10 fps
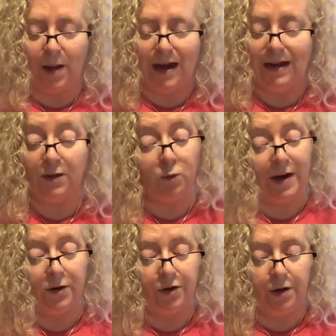when
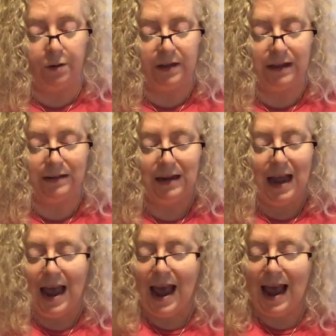this physical
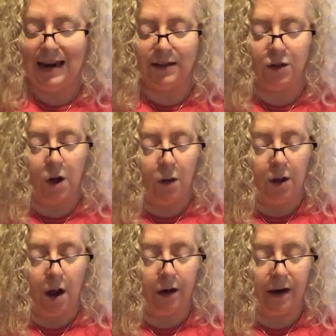body is rendered
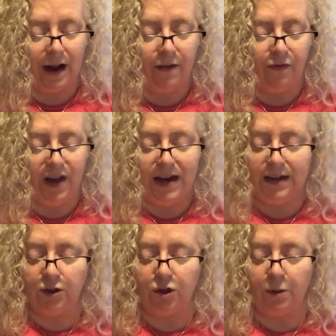useless and is
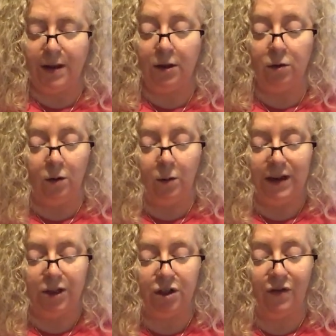no longer a
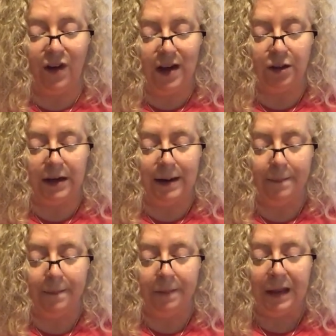fit instrument
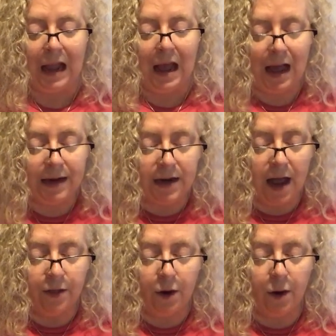through which to
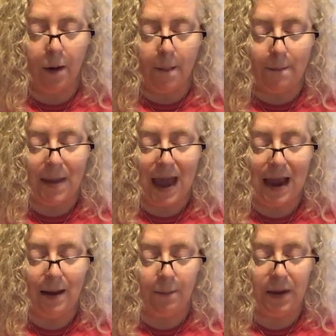function,
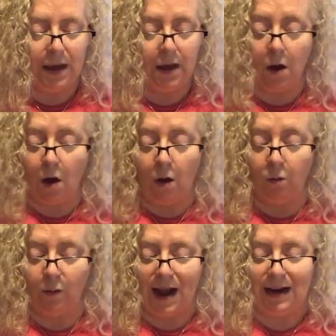another
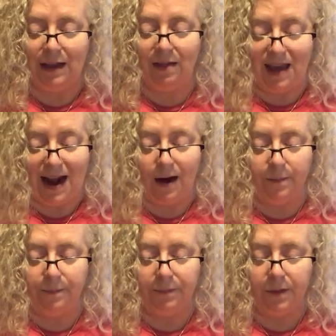may be
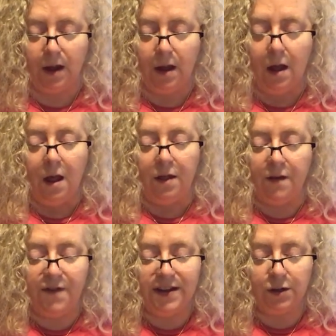already
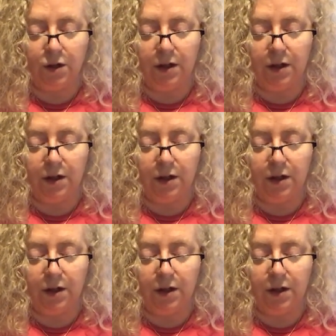there.